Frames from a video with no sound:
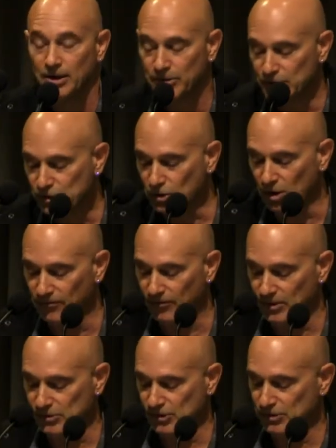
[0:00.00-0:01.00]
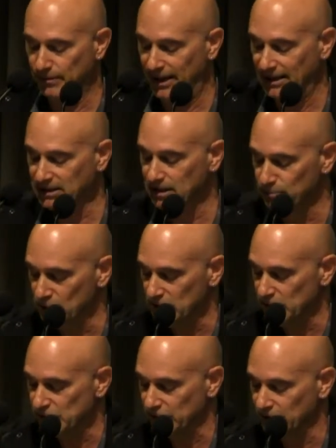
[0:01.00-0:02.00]
This conference is about
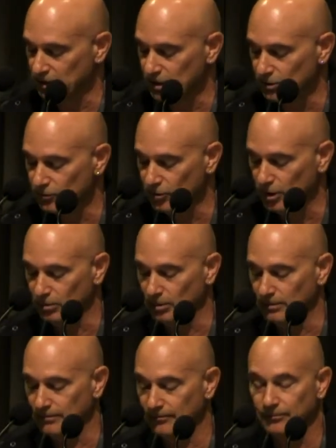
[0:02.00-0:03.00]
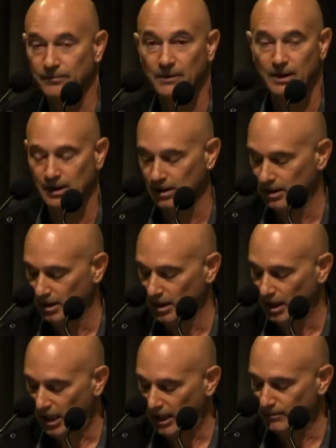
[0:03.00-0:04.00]
communities in control.
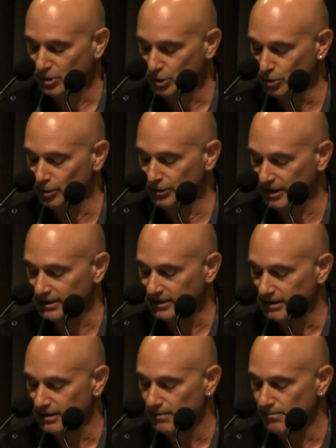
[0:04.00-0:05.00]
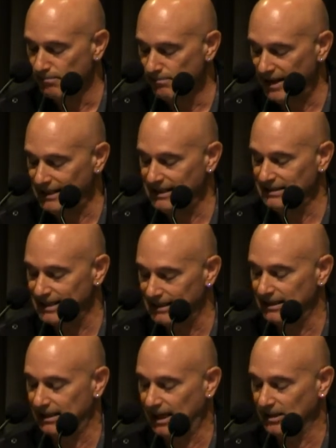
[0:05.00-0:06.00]
I'm sure that many
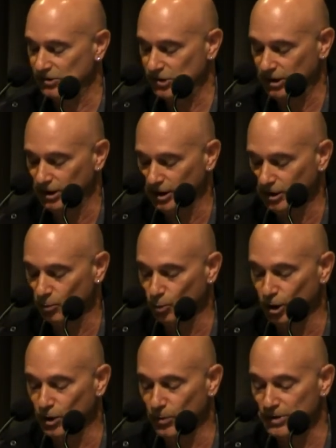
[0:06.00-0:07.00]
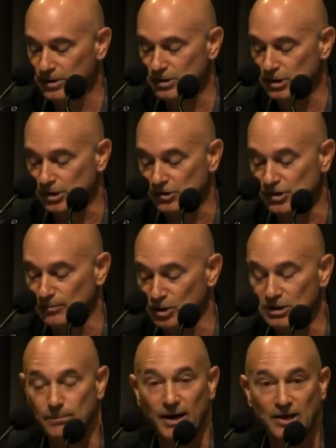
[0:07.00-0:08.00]
delegates here work with Indigenous
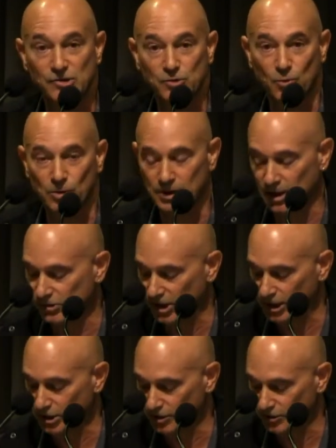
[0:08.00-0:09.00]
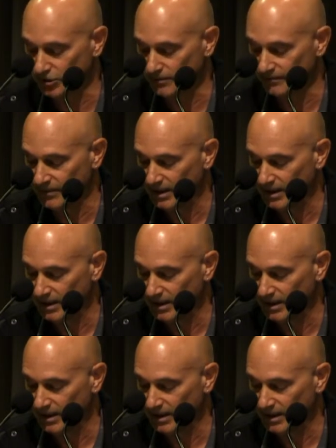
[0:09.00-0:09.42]
community-based organisations.